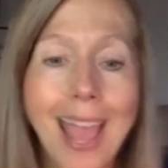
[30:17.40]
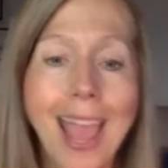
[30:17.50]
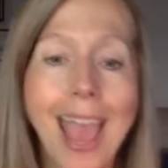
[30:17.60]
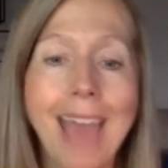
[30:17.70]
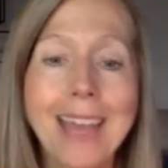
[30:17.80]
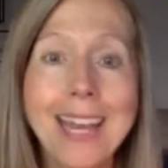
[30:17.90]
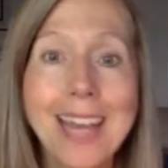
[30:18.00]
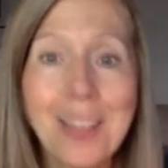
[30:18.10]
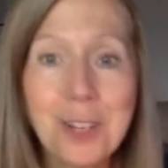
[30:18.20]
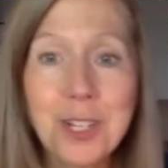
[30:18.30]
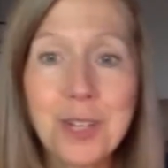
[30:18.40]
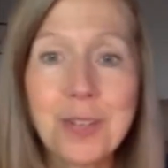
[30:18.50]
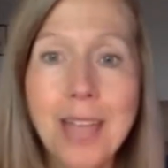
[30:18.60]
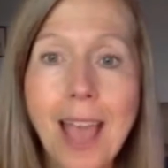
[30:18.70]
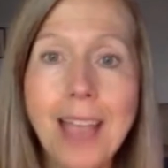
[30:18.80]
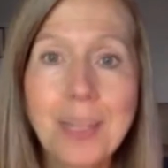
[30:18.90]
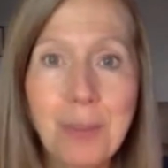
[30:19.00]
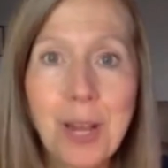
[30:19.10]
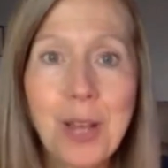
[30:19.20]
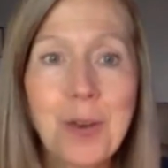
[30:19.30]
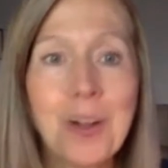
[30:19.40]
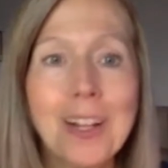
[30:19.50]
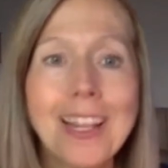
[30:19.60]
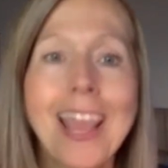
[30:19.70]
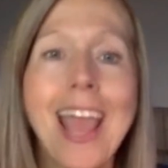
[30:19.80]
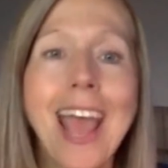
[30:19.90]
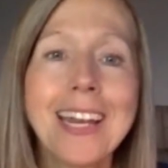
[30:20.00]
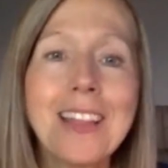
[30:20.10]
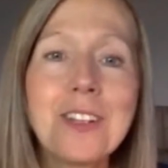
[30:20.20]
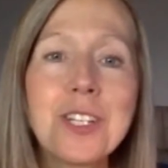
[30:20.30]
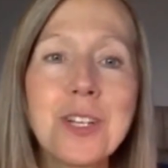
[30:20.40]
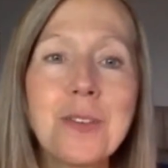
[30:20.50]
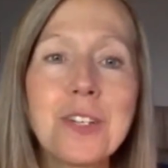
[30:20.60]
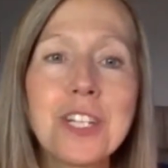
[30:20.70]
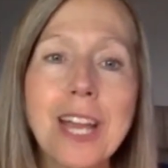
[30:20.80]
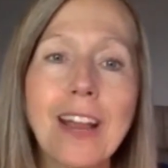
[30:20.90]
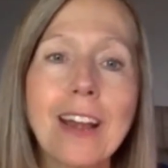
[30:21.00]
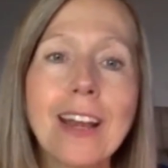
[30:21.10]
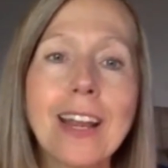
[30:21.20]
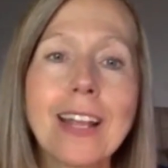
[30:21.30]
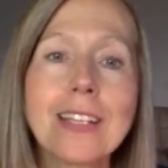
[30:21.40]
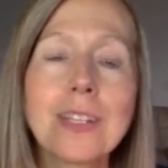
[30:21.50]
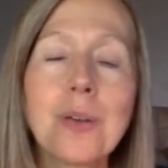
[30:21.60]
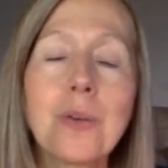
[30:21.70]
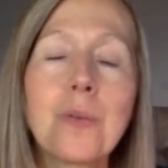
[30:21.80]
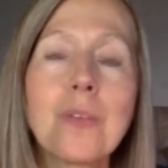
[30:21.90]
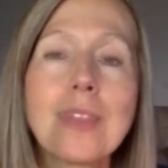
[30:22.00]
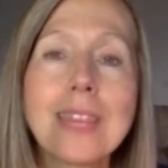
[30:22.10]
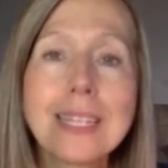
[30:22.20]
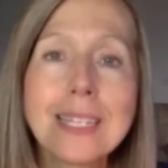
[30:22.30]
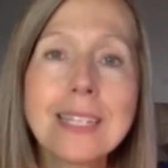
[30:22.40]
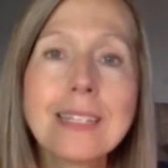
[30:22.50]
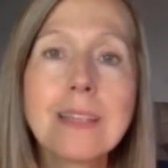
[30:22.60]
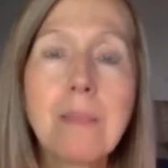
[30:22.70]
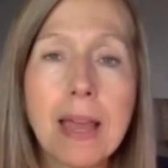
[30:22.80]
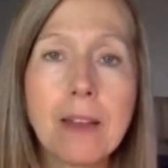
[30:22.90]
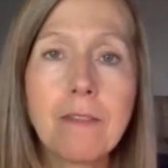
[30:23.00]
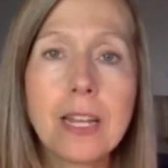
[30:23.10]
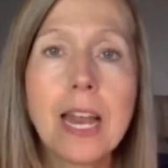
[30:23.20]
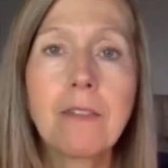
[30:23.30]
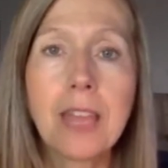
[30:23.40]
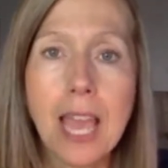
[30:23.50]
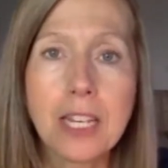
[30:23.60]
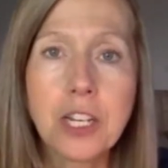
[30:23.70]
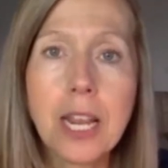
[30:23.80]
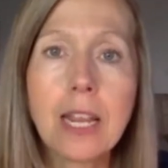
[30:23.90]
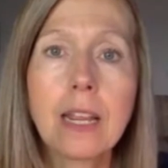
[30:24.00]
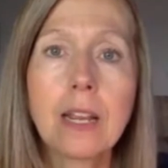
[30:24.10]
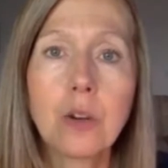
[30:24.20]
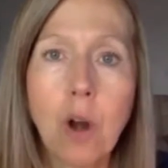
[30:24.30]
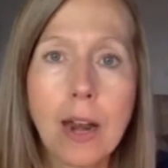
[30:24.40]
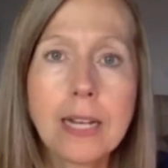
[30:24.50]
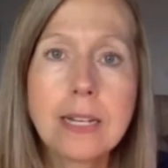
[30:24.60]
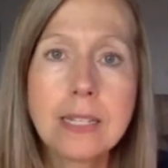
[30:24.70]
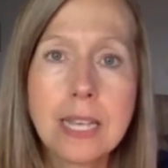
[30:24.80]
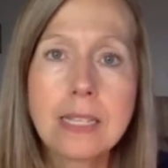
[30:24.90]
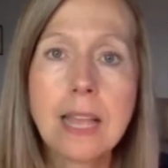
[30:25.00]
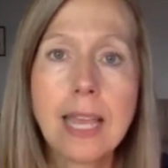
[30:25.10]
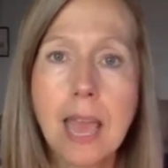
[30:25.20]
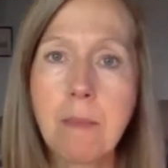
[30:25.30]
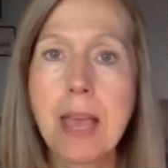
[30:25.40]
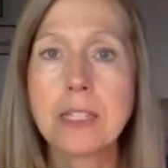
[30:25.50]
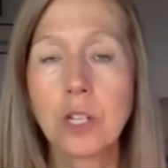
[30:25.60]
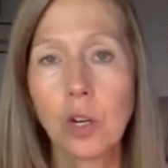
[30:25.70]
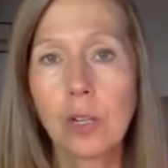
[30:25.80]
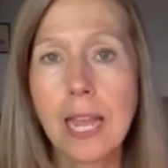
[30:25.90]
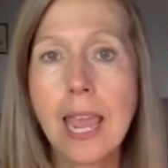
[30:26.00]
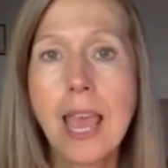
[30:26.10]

And then another student, yeah, it's pretty cool. Another student shared, so this is the benefit of catching chronic disease like MS early.